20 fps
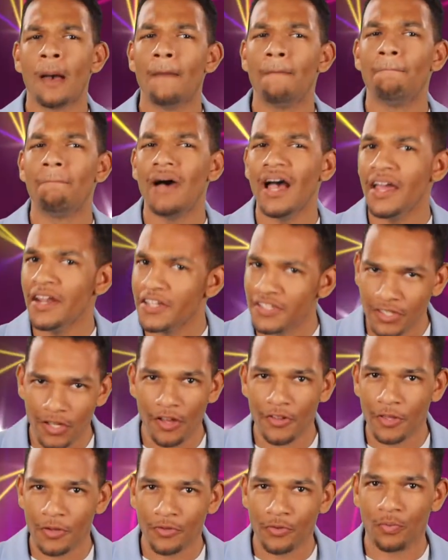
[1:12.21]
minus
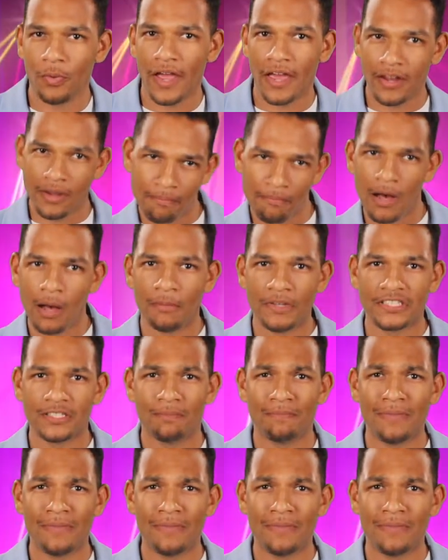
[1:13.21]
all those random moments of